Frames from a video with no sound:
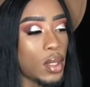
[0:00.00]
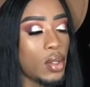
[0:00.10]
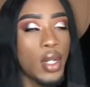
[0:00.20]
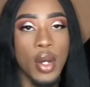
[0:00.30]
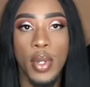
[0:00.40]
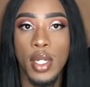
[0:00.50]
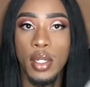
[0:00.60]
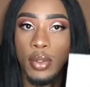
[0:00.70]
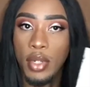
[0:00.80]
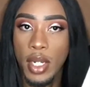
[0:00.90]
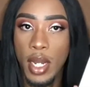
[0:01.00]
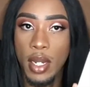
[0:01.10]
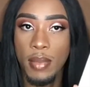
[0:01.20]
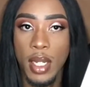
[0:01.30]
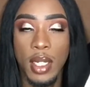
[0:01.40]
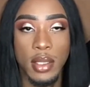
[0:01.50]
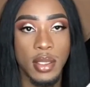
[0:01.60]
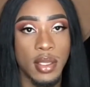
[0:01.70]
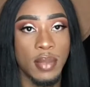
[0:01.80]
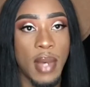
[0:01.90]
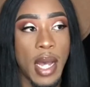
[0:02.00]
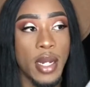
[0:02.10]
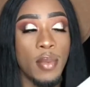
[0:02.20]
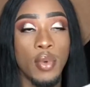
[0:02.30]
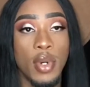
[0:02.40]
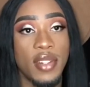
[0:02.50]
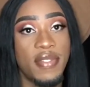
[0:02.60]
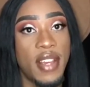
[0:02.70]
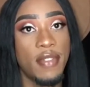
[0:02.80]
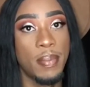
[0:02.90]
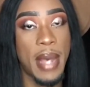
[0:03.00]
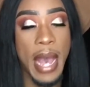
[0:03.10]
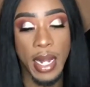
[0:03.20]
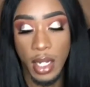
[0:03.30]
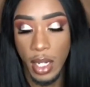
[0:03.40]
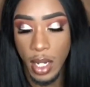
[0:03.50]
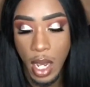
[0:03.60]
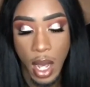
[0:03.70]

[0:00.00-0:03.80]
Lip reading: you know, include it in because this is my #1 favorite palette.